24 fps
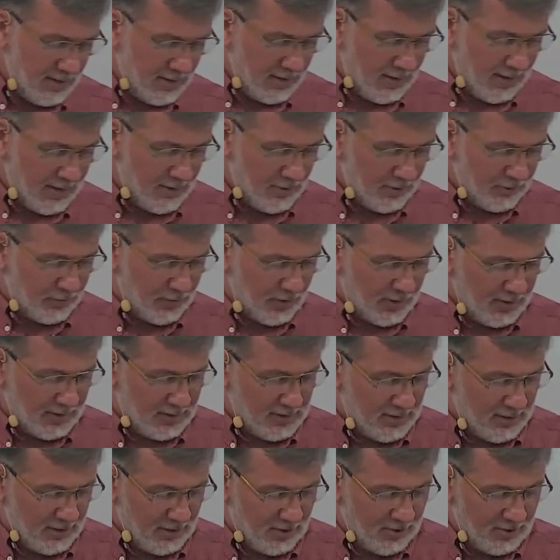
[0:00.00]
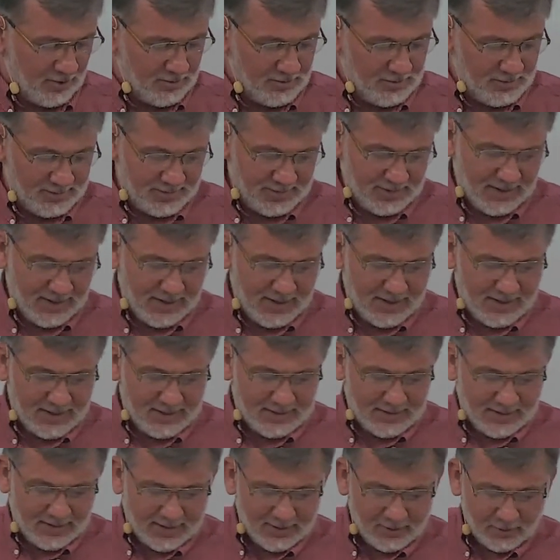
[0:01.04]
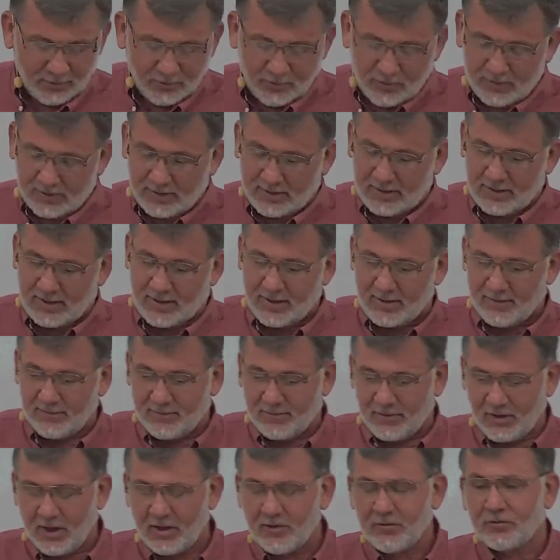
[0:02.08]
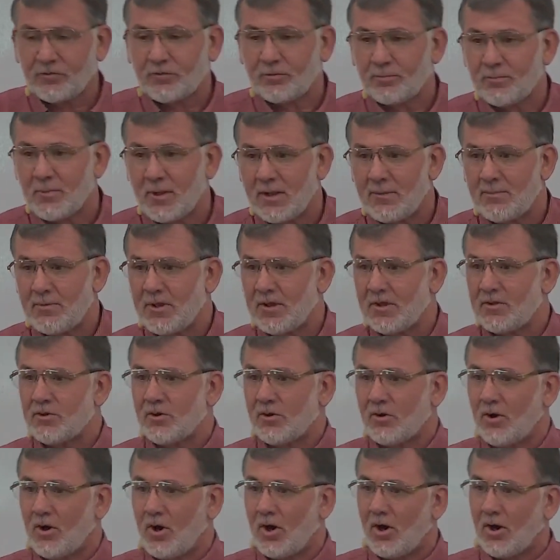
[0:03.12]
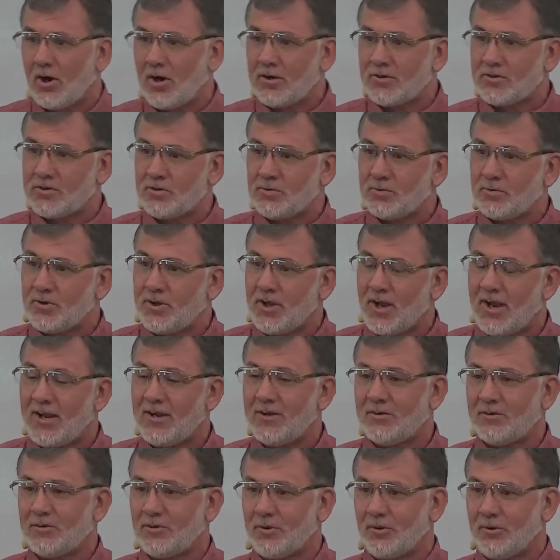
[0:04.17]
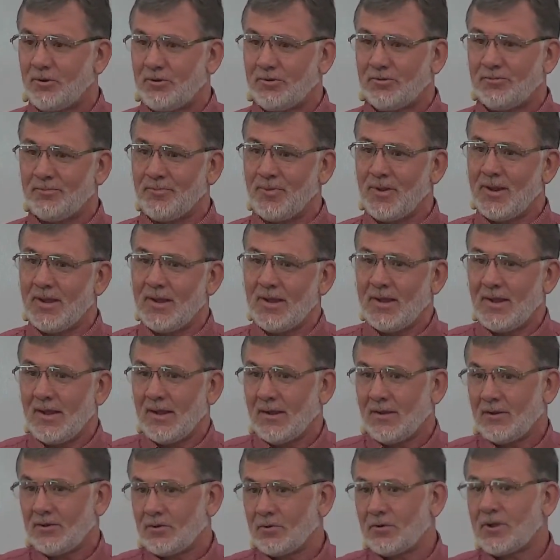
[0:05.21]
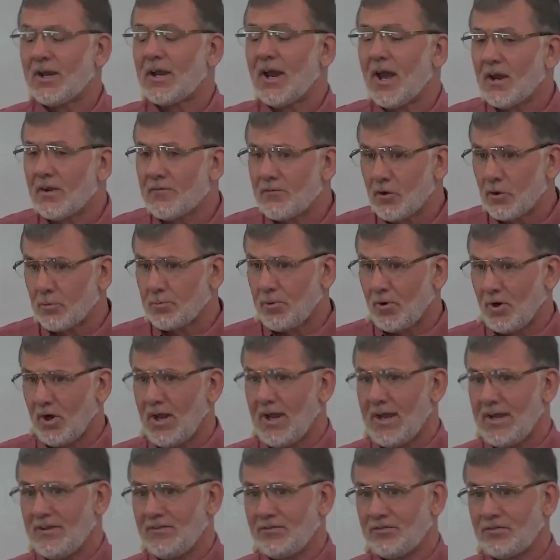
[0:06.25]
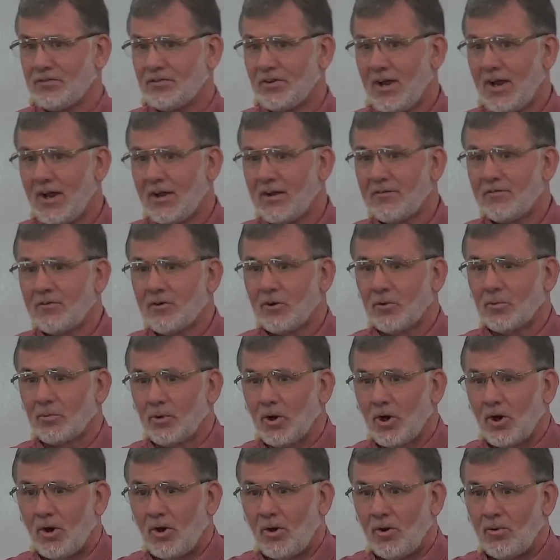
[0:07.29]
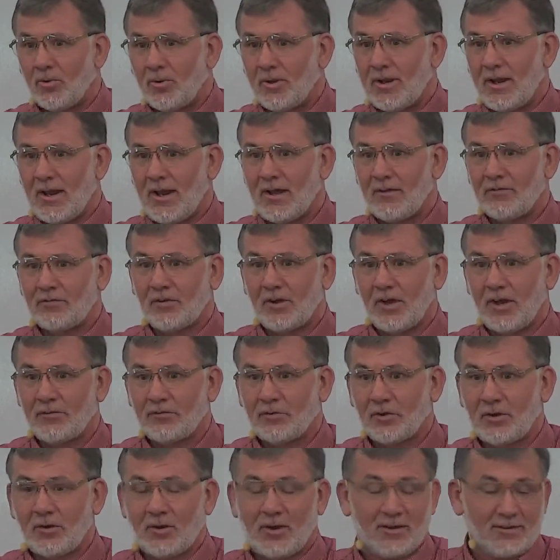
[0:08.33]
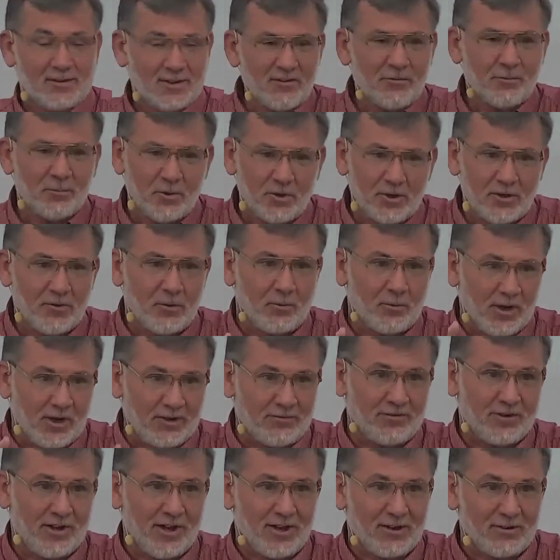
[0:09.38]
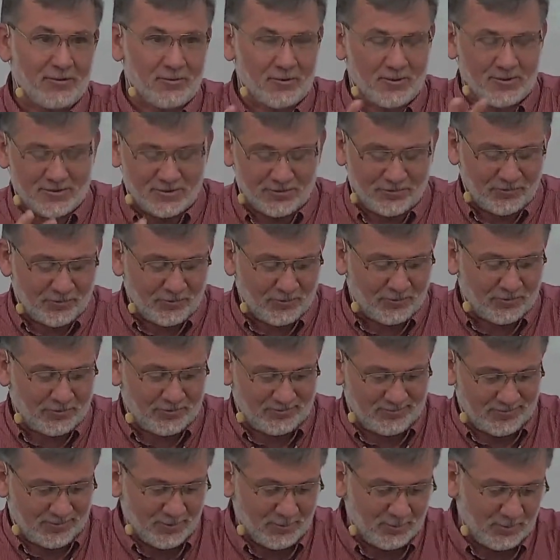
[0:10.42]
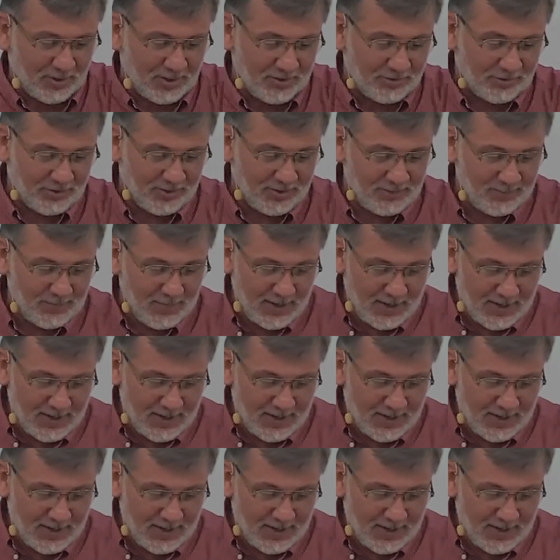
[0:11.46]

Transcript: Uh, there's a, you know, I, I don't, and thus maybe in your heart you tend to, to get out of your place, out of your role as, as a, let's put it in the wife category just for simplicity.